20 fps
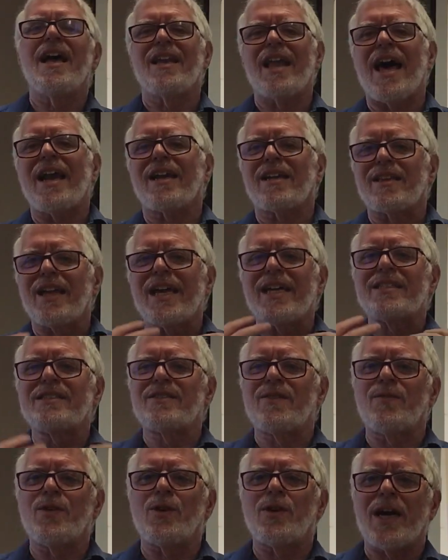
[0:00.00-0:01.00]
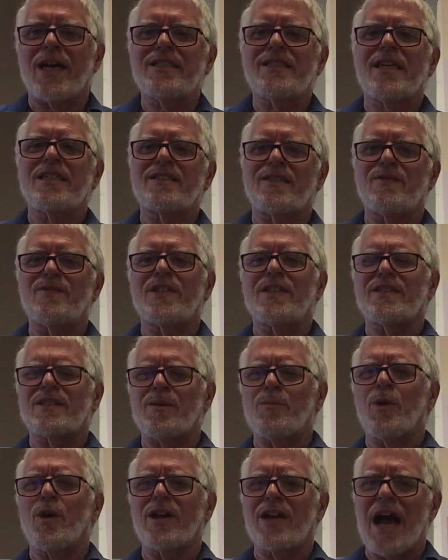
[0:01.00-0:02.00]
lot of glands of your digestive
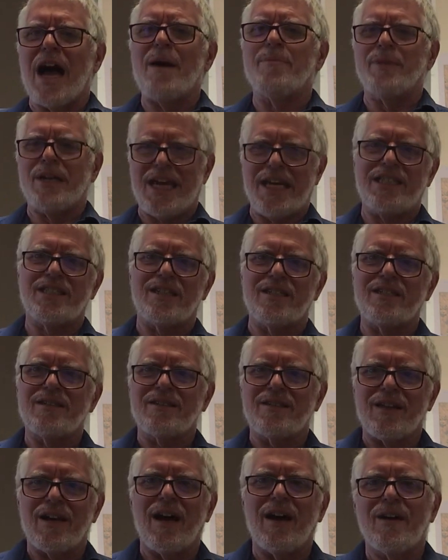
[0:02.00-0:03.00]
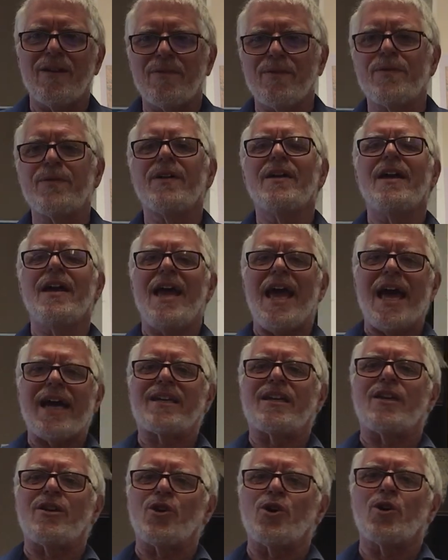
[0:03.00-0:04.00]
system are a combination of
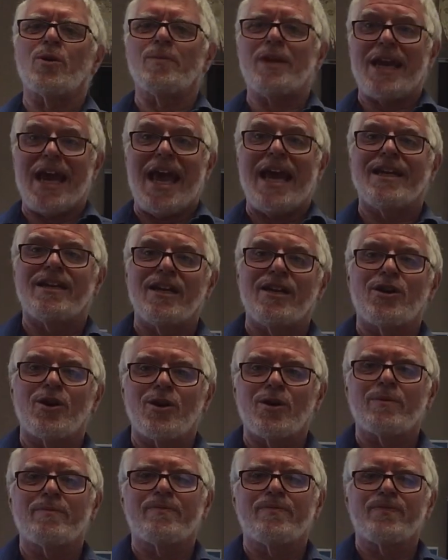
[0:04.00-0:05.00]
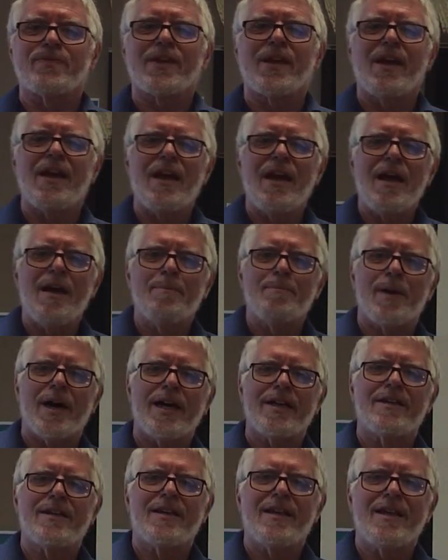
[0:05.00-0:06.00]
ectoderm and endoderm,
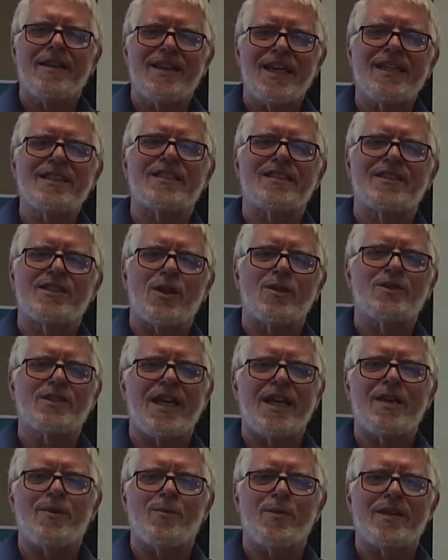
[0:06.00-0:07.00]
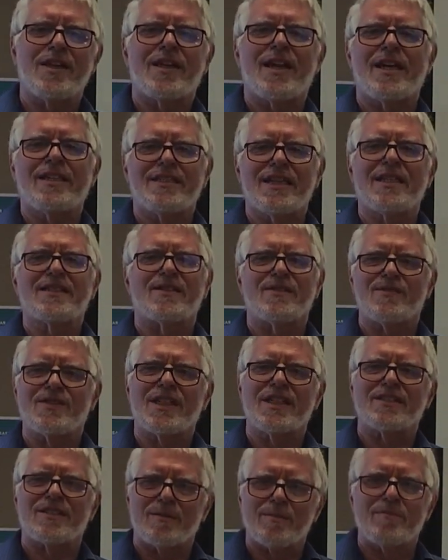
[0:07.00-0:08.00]
but things associated with the digestive
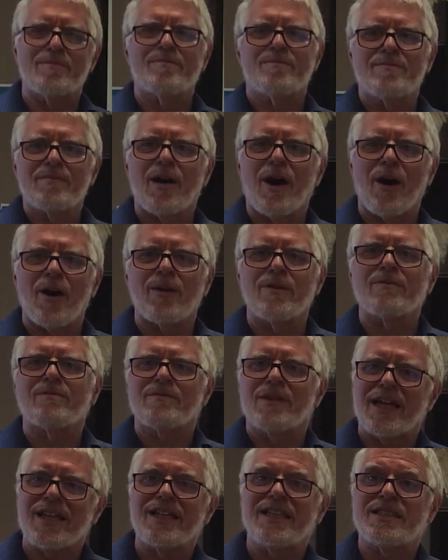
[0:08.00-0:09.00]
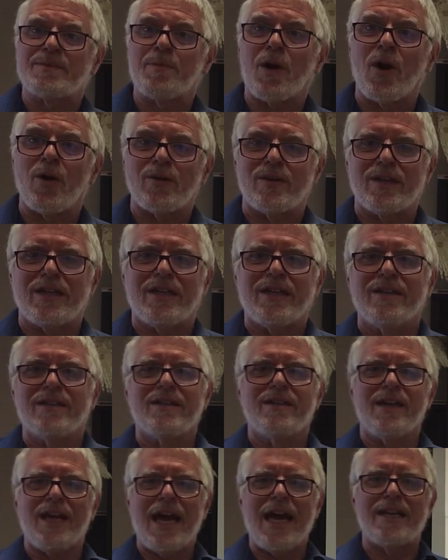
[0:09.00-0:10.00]
system are at least partly
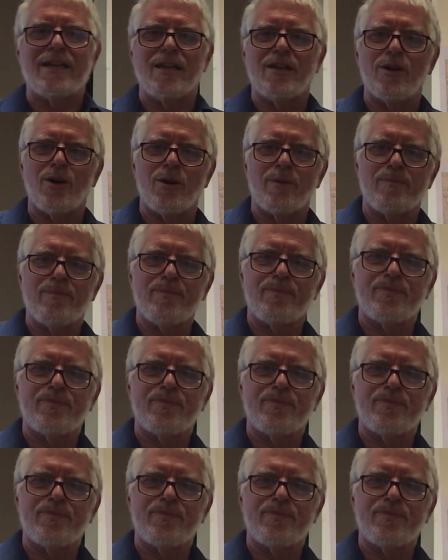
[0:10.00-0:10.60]
endoderm.